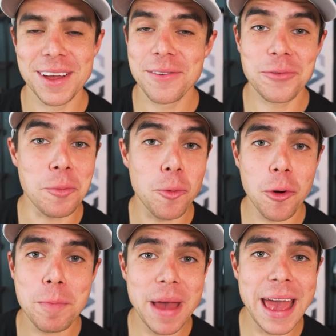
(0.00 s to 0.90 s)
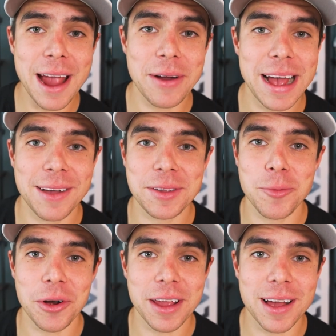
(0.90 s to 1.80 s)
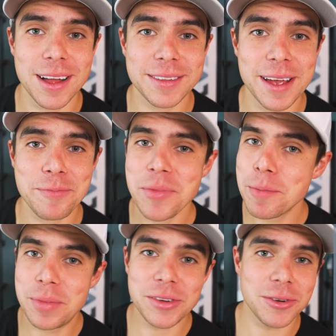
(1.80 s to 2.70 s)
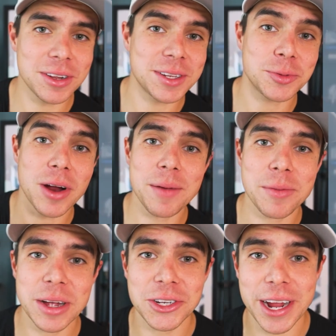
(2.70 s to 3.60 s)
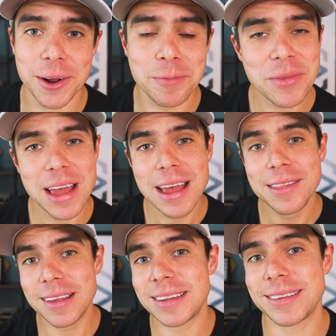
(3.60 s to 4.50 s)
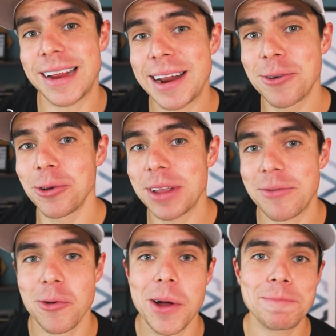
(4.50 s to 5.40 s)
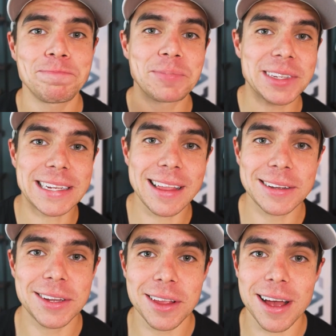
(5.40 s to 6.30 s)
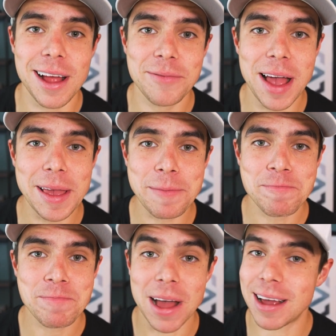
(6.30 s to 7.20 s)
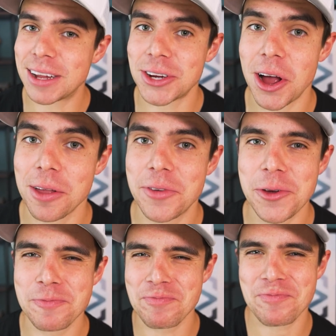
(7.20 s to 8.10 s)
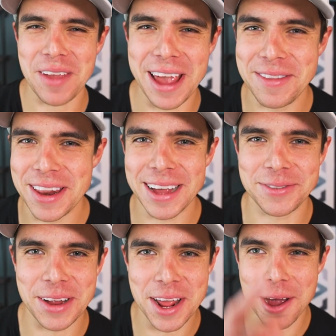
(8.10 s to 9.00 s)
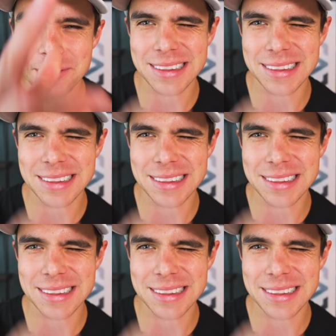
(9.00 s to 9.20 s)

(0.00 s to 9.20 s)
For more Bay Area housing market content, be sure to subscribe to my channel. This is Danny Gould, everyone, selling Silicon Valley. I'll catch all of you in the next video.